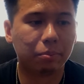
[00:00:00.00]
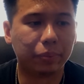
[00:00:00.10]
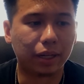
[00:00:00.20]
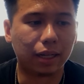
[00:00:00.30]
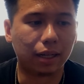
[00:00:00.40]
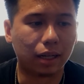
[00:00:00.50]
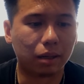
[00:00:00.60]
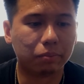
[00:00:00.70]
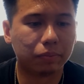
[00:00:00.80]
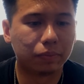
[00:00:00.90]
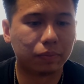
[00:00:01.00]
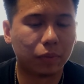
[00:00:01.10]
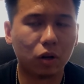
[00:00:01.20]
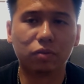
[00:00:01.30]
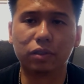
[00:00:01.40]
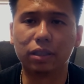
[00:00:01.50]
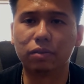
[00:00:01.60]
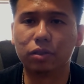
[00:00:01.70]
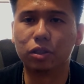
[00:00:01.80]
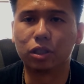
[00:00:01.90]
But hopefully in the
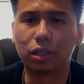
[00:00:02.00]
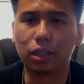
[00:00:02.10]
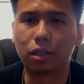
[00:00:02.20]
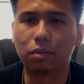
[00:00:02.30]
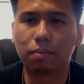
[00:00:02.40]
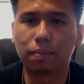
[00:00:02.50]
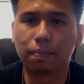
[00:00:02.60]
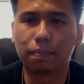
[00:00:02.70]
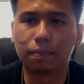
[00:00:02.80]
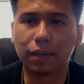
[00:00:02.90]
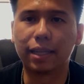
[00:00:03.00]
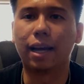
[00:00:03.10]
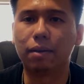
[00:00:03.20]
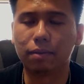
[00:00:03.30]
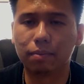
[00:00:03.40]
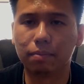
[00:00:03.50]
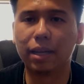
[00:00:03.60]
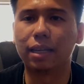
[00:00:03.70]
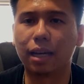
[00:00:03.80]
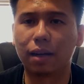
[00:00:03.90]
future, you know, again,
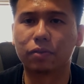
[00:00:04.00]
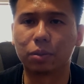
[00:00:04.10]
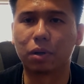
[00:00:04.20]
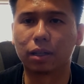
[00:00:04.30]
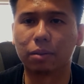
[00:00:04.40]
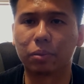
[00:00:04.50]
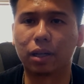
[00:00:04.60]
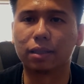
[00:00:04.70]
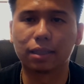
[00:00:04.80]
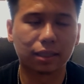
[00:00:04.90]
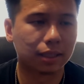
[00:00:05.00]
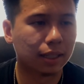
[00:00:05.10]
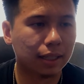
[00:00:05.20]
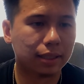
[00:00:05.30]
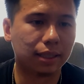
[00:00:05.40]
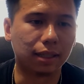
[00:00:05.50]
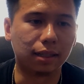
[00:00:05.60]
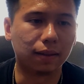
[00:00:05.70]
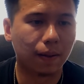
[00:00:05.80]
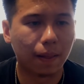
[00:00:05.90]
making aftermarket parts to